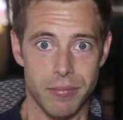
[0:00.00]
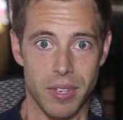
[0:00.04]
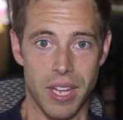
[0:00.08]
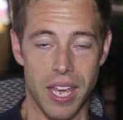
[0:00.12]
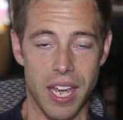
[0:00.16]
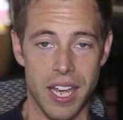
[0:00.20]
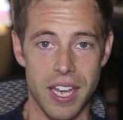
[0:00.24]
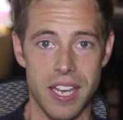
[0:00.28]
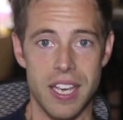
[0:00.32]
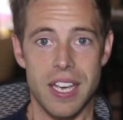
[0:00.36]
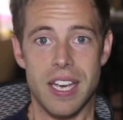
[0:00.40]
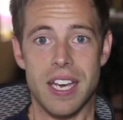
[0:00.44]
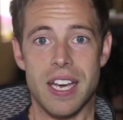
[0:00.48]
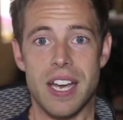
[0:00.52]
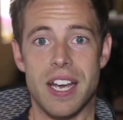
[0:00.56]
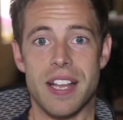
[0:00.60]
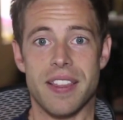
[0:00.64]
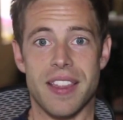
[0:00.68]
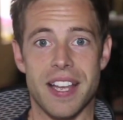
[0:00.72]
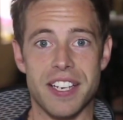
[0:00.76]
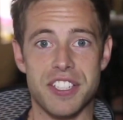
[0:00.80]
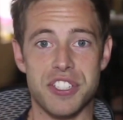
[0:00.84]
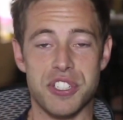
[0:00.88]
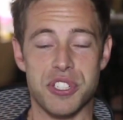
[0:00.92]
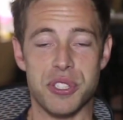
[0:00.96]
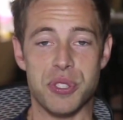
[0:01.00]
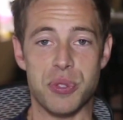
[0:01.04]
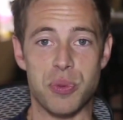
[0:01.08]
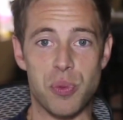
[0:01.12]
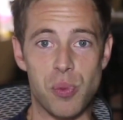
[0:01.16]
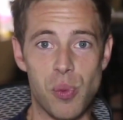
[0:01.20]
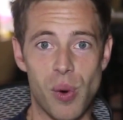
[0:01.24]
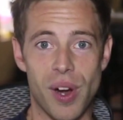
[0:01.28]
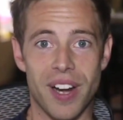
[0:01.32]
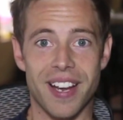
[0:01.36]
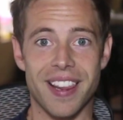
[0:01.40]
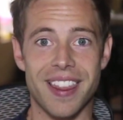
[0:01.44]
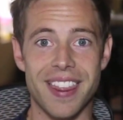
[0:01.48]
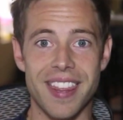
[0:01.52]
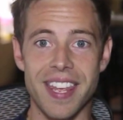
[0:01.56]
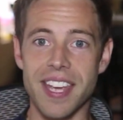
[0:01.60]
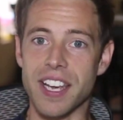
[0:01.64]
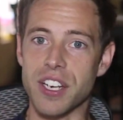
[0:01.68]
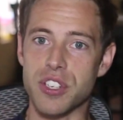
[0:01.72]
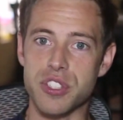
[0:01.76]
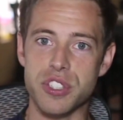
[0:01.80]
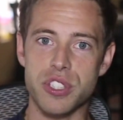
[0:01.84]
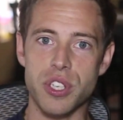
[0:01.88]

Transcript: Okay, that's just one thing.